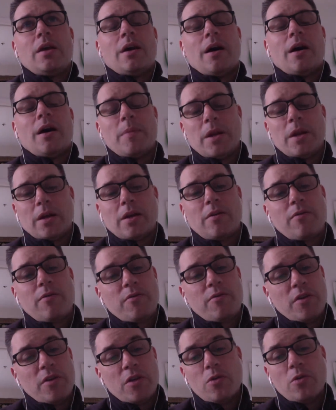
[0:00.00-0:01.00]
in a
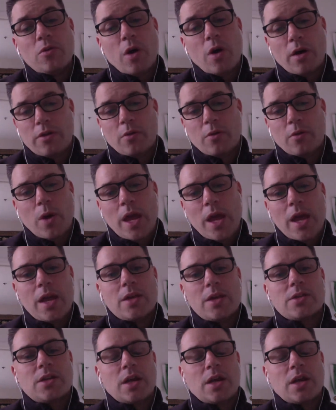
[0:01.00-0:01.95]
few other ways.